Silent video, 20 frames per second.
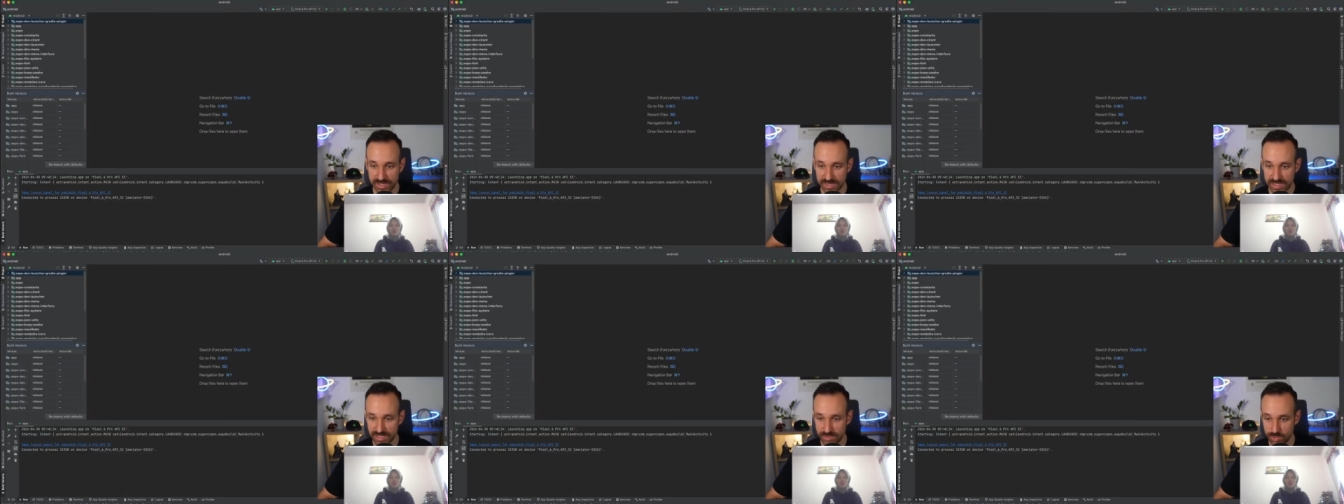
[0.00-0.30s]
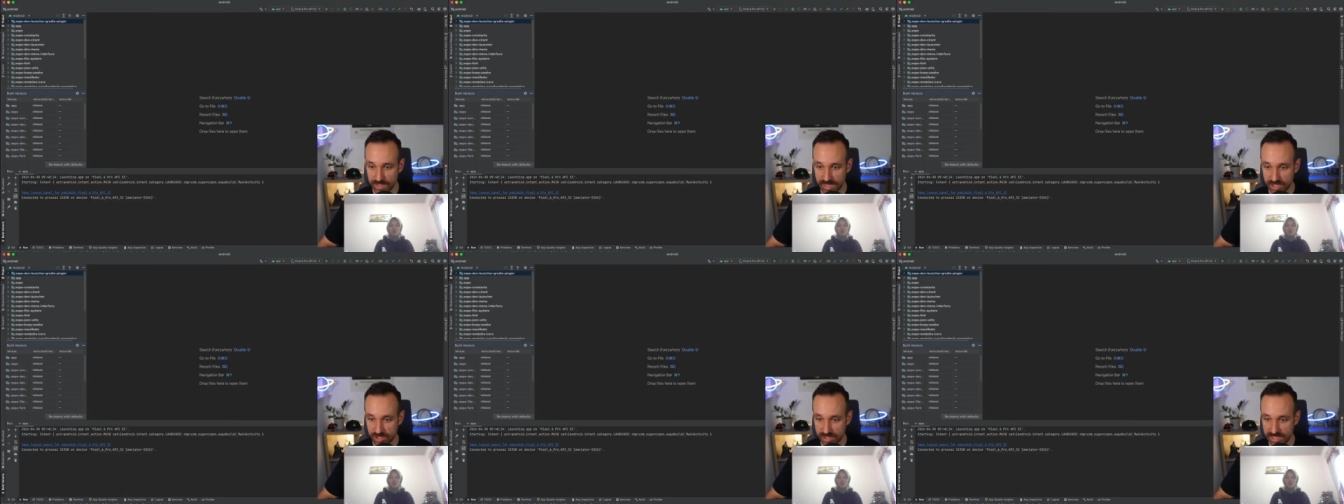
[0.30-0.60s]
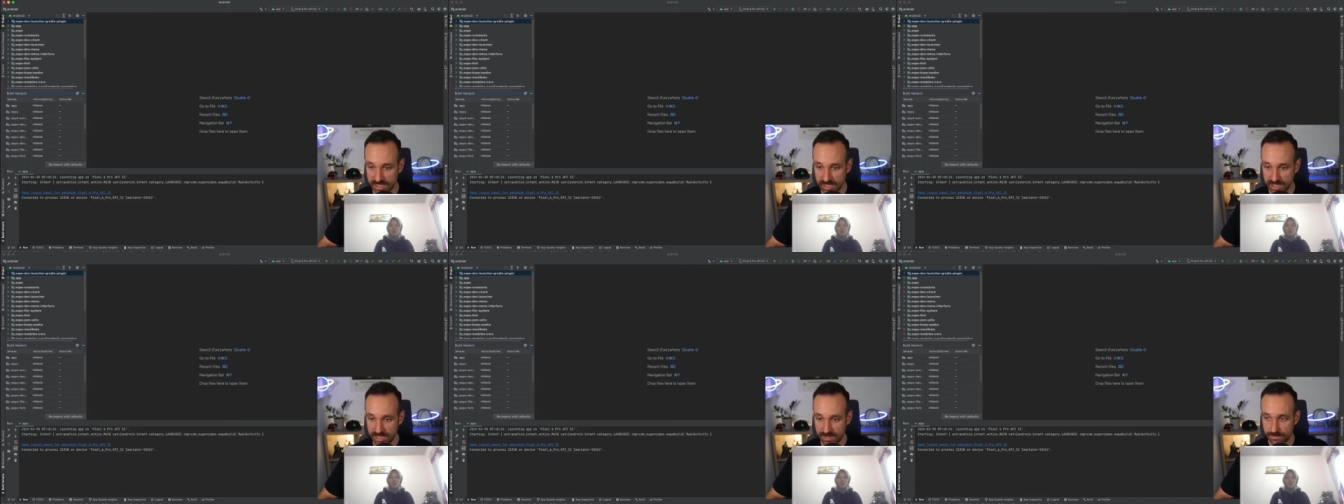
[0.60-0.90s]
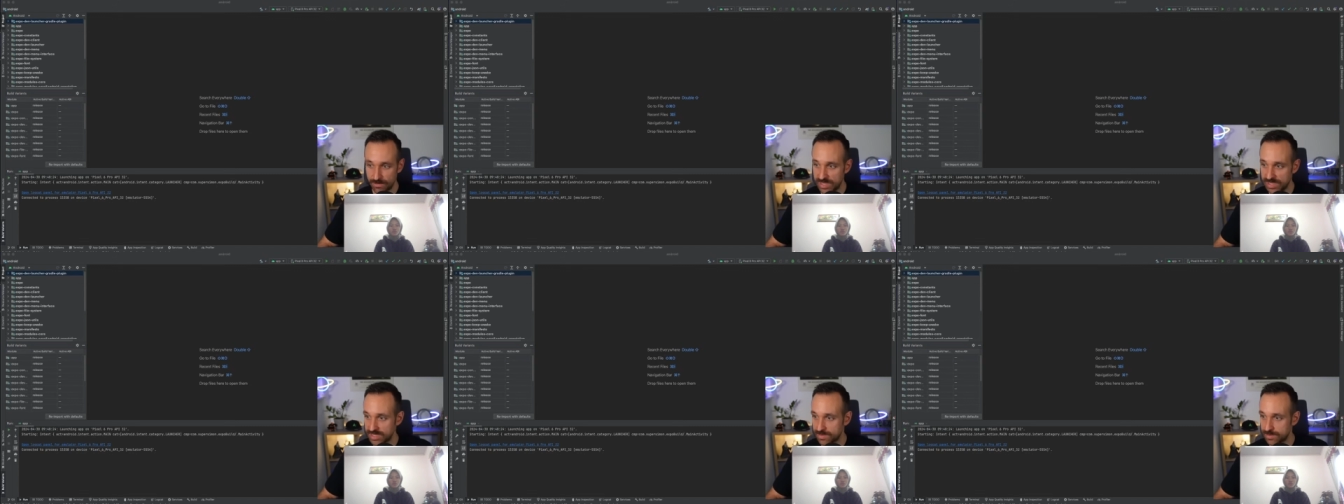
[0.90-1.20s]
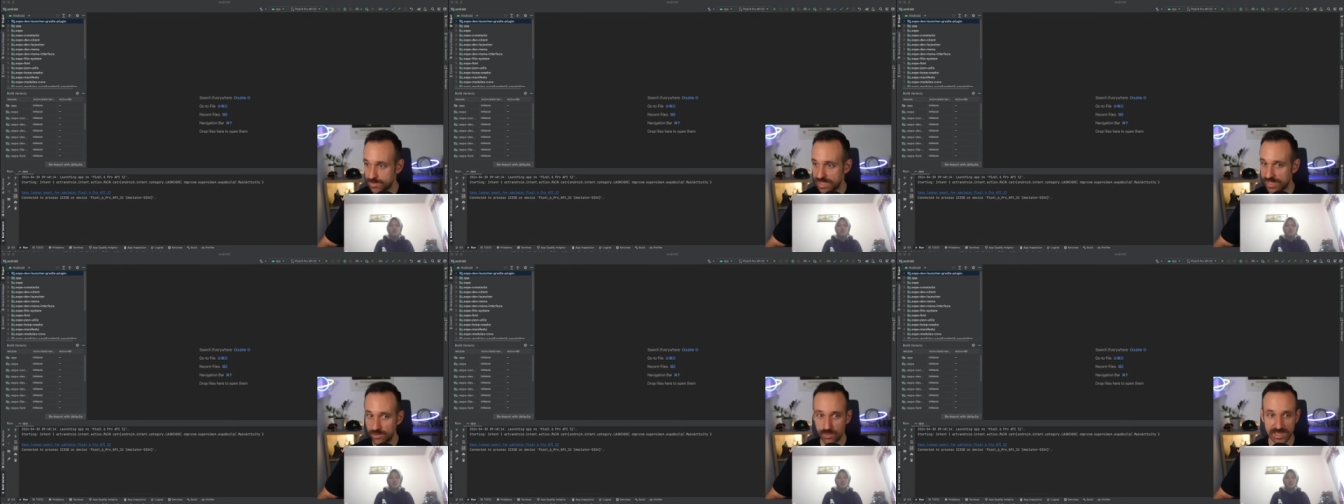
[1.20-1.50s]
And this one actually built
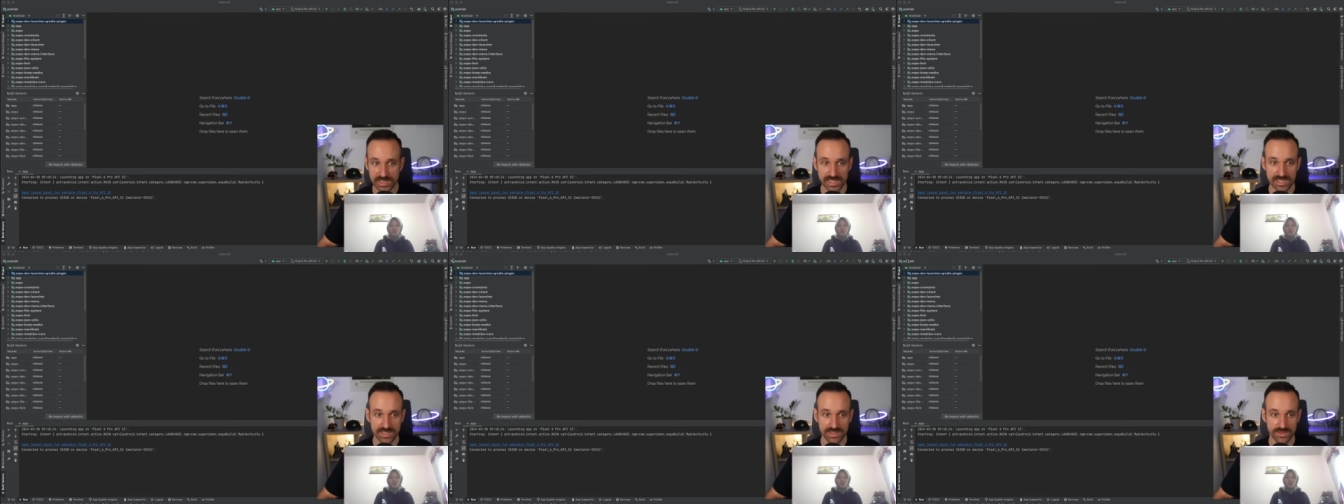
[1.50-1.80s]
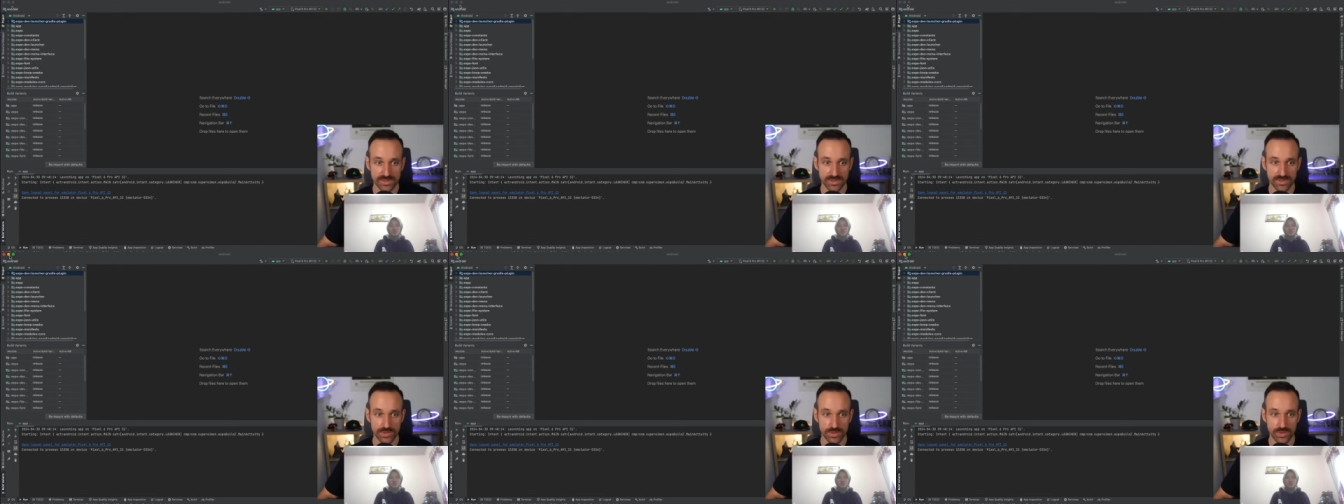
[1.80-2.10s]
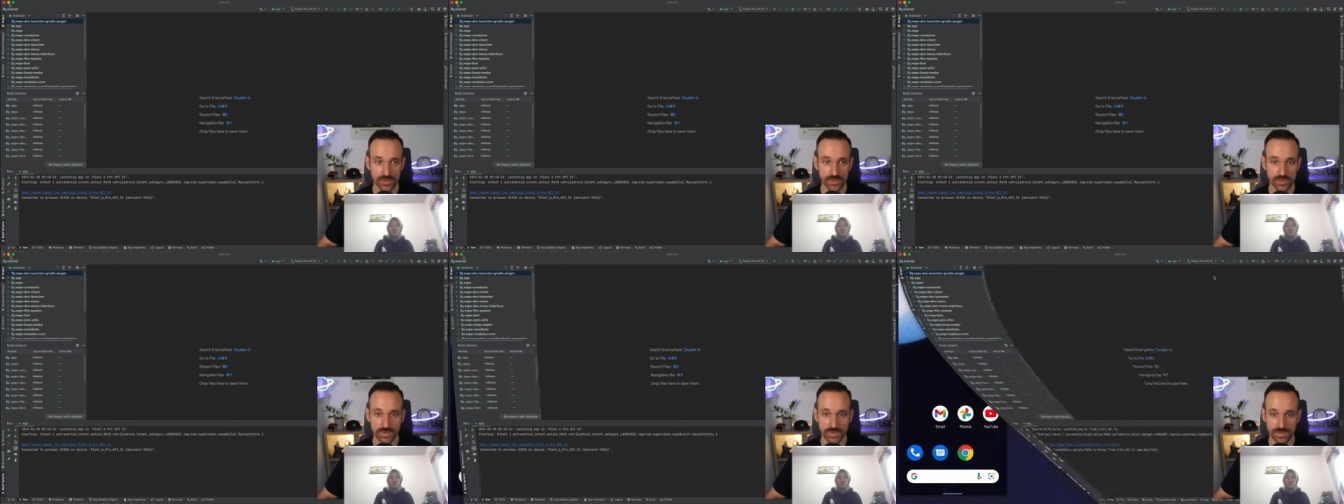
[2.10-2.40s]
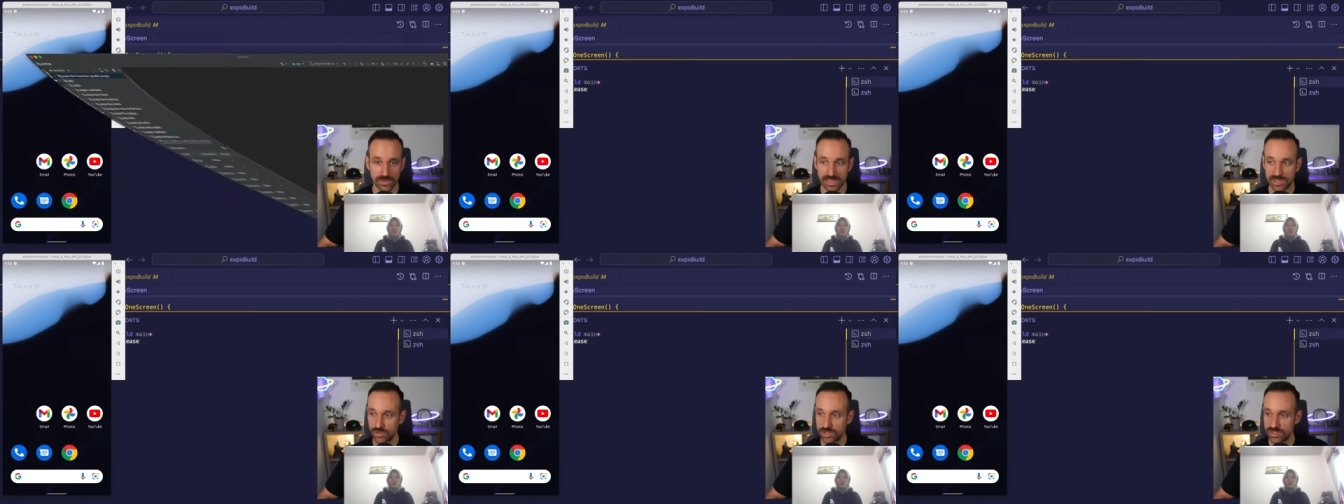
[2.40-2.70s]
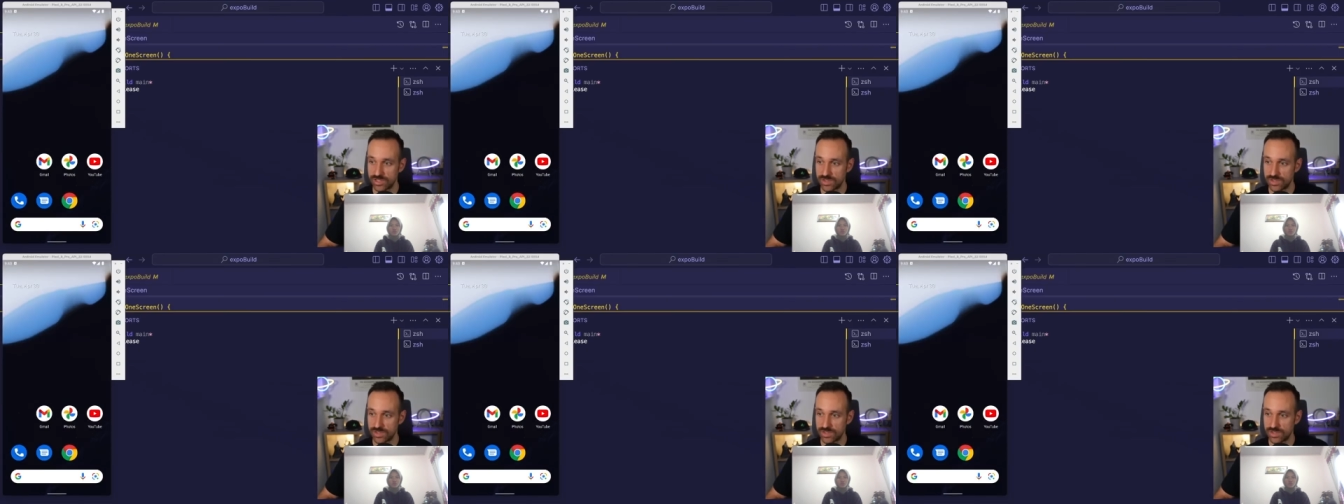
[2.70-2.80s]
my release through Android